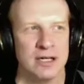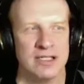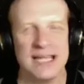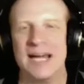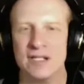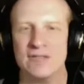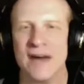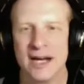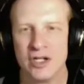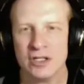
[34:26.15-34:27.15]

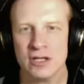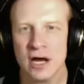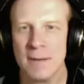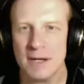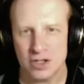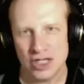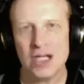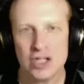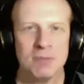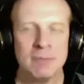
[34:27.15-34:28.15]
satisfaction about
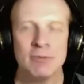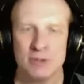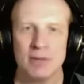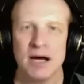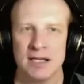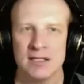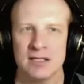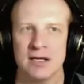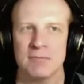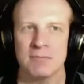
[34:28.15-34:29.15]
changing people's
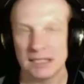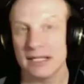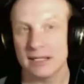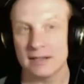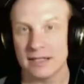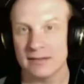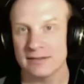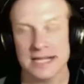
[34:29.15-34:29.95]
minds politically.